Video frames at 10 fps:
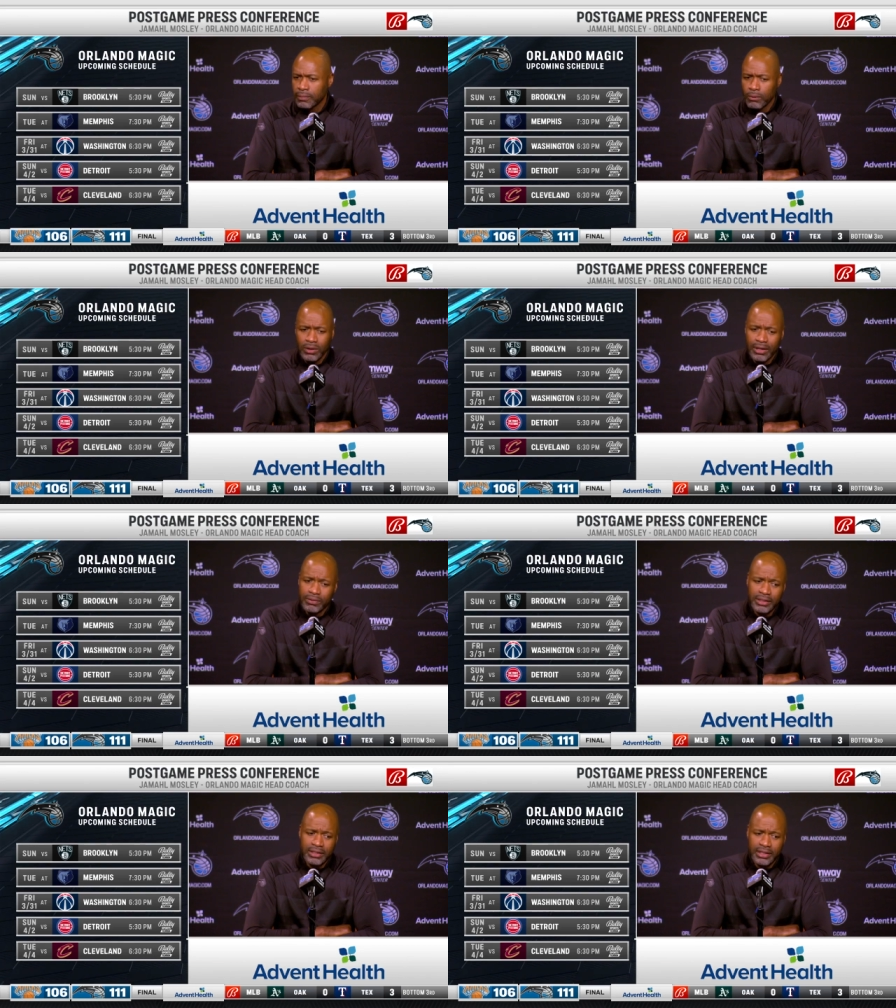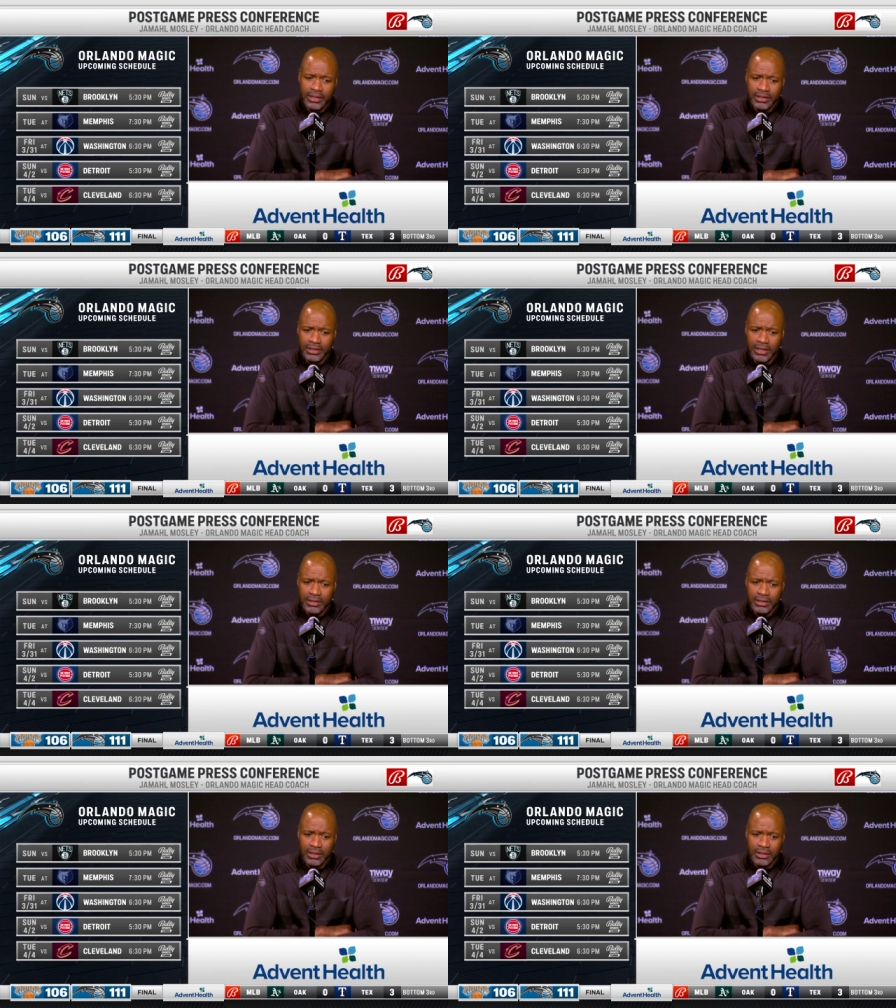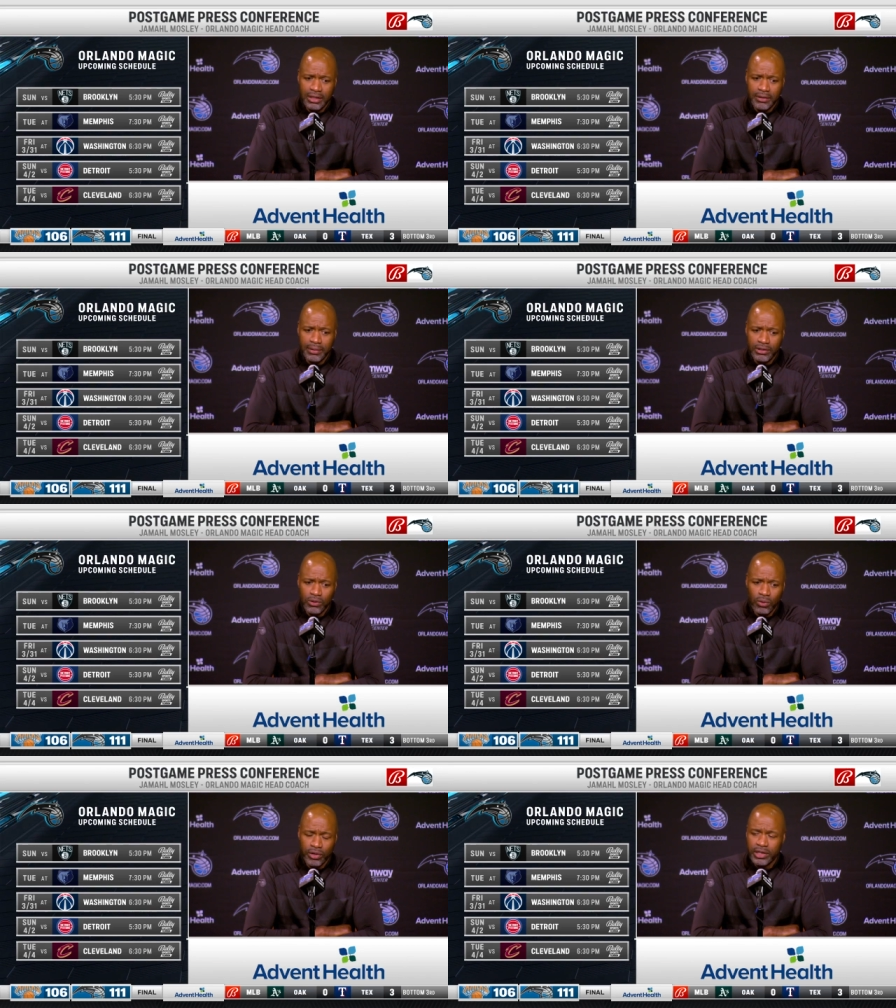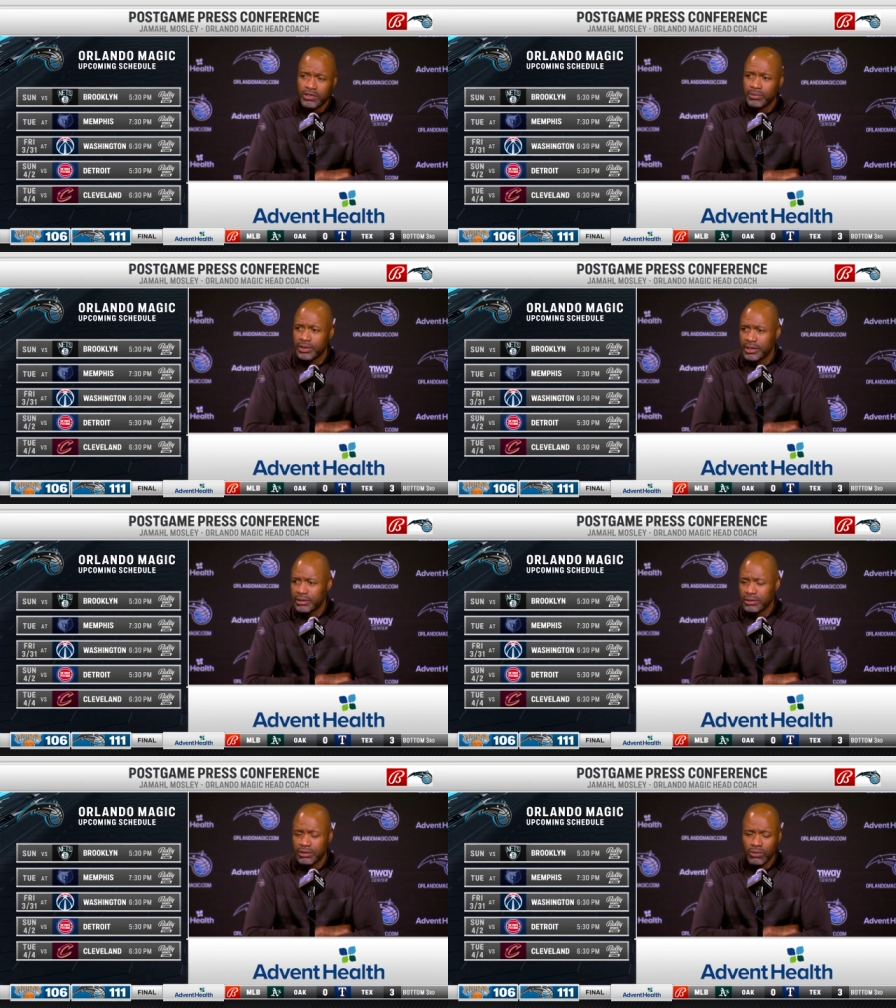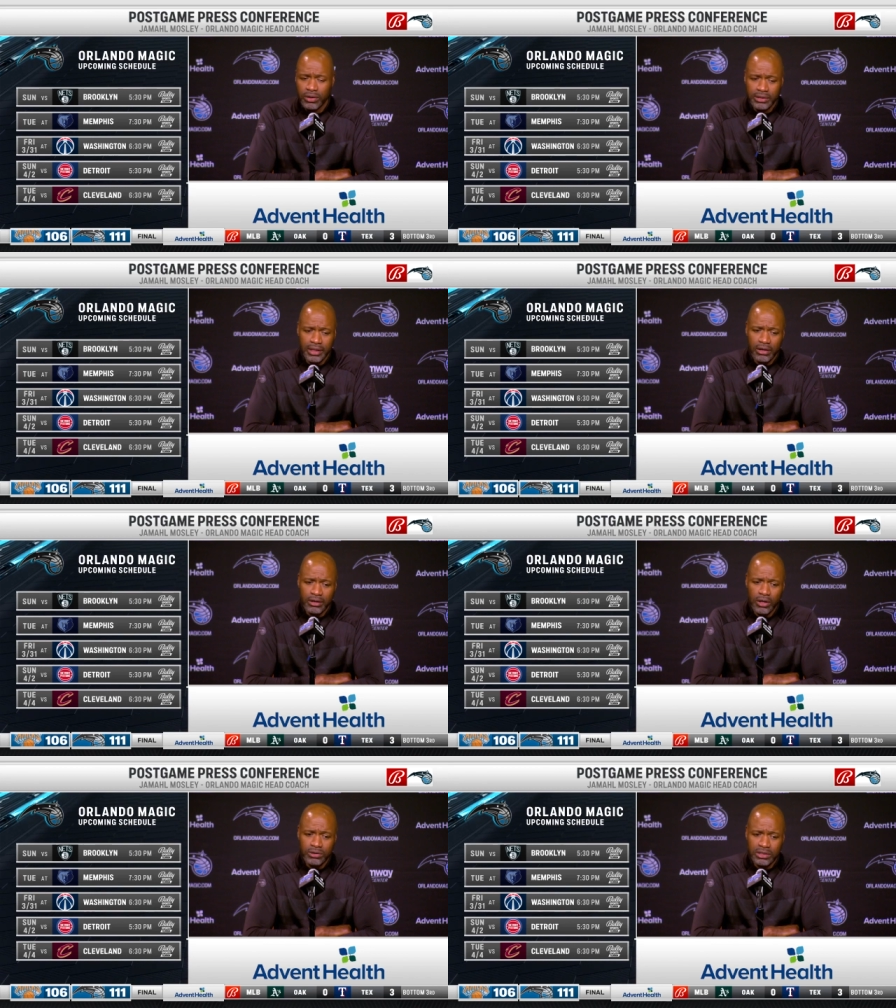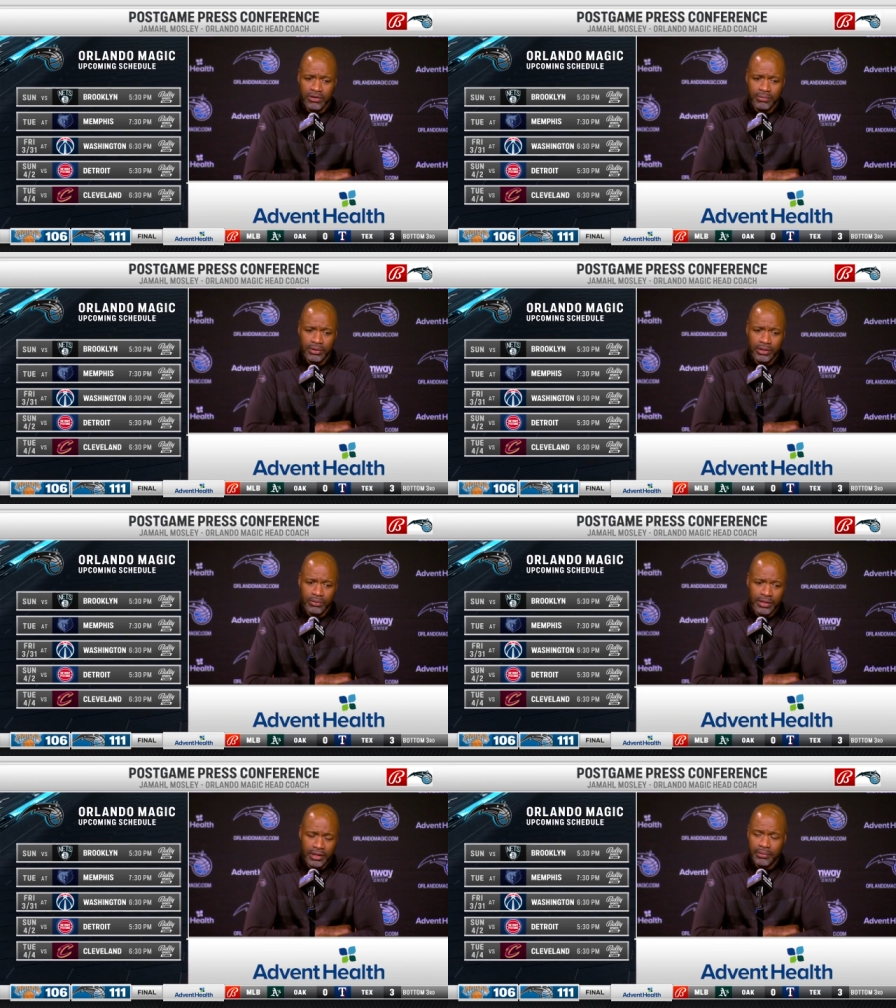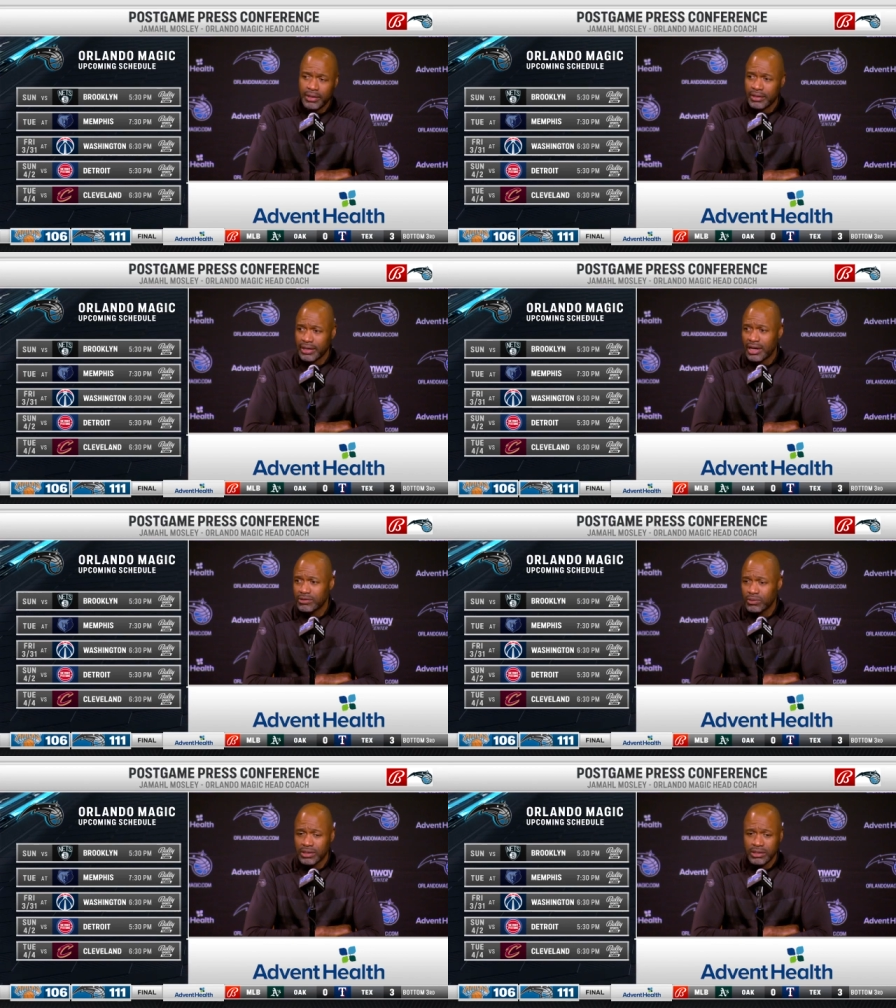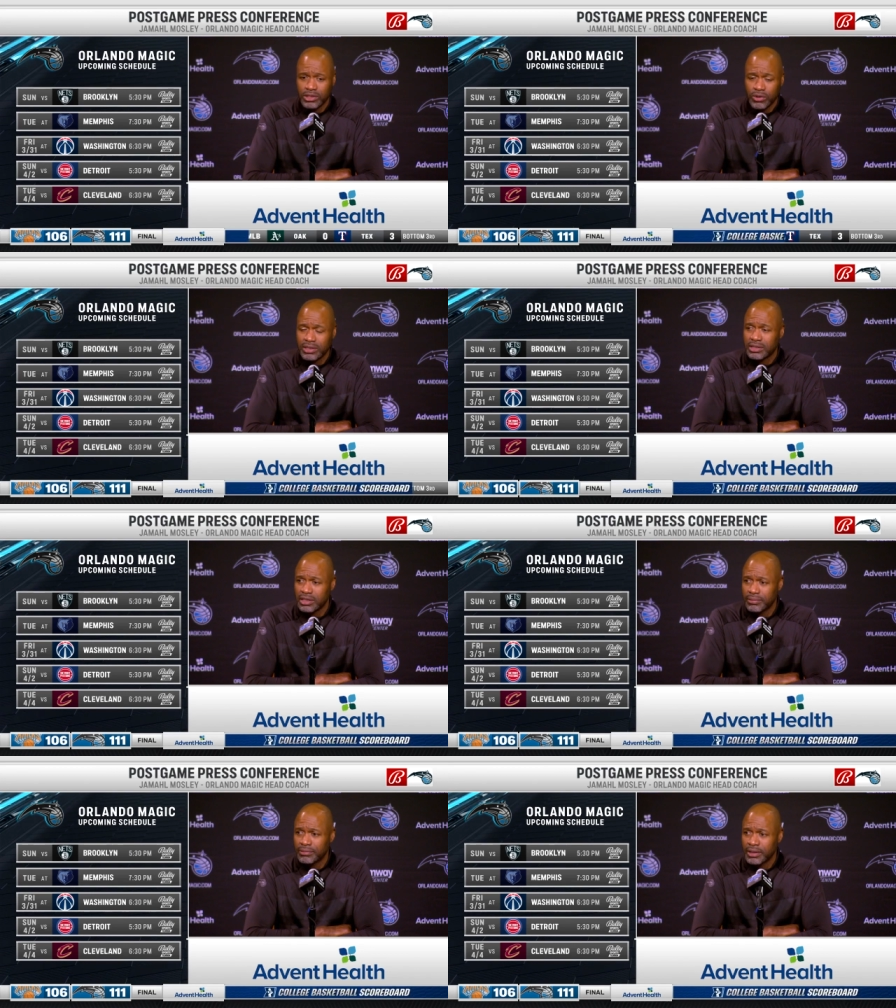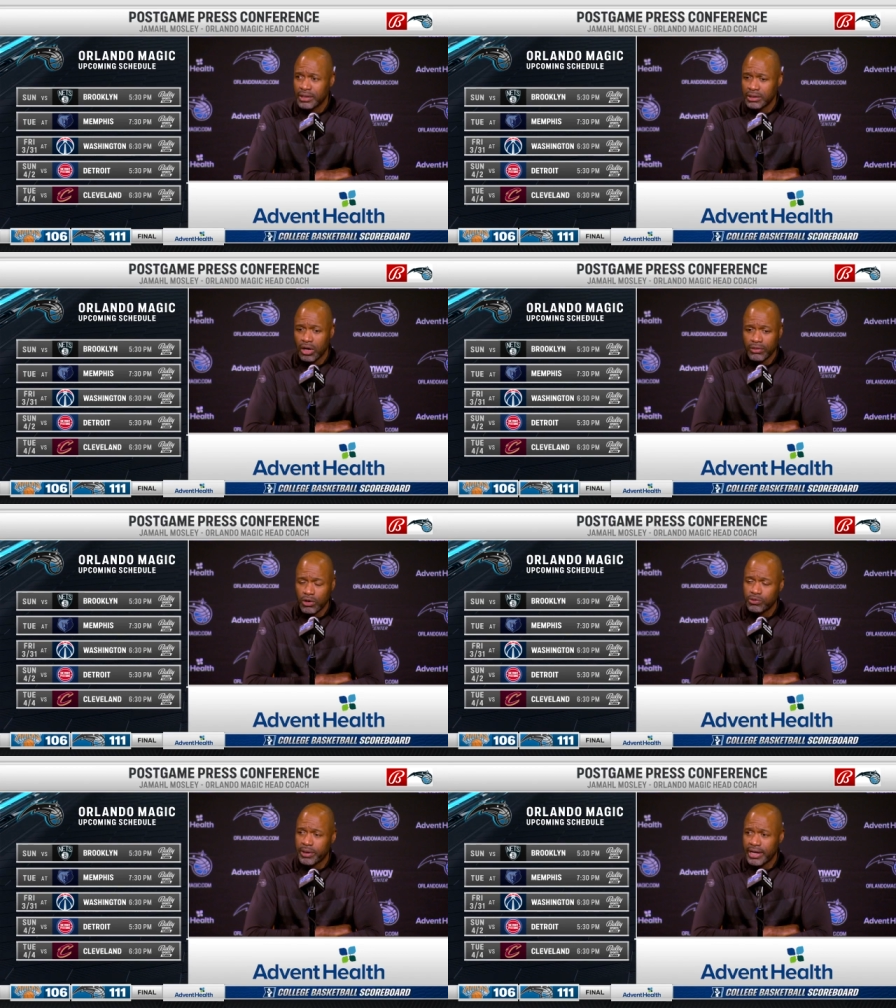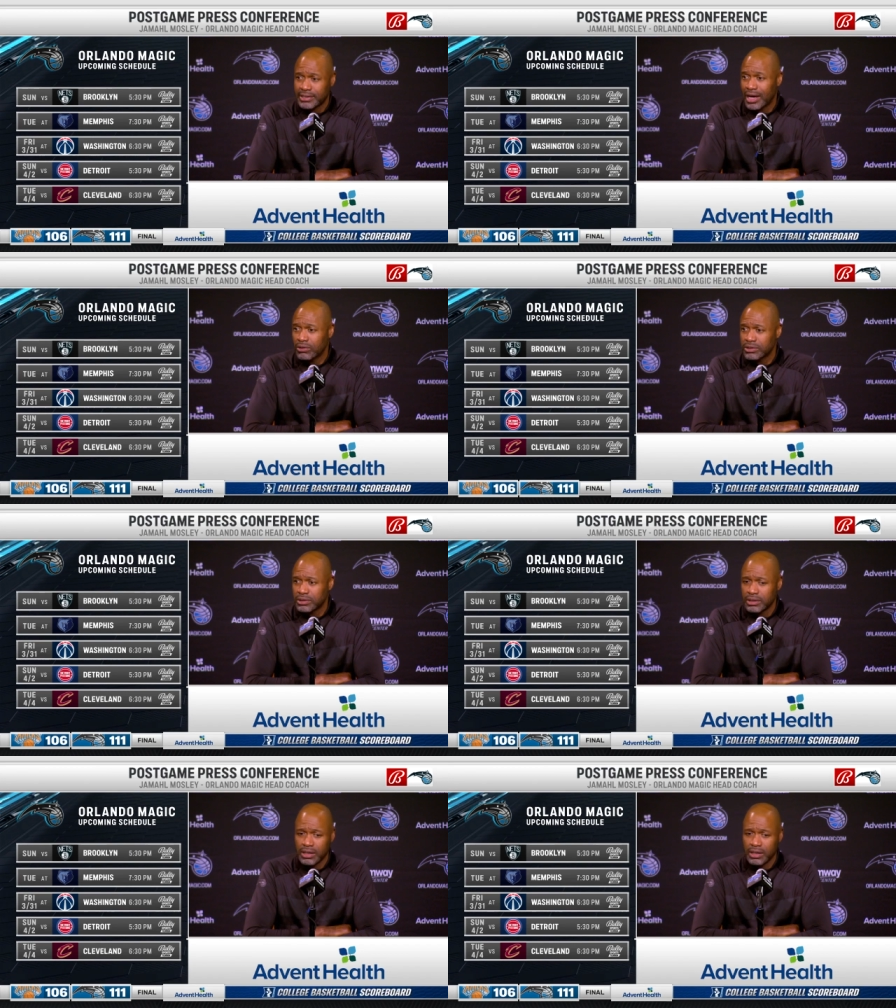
Well, I really think it says a ton about the work he's put in, the work that our coaches have put in with him, and the guys willing to trust him on those pass outs.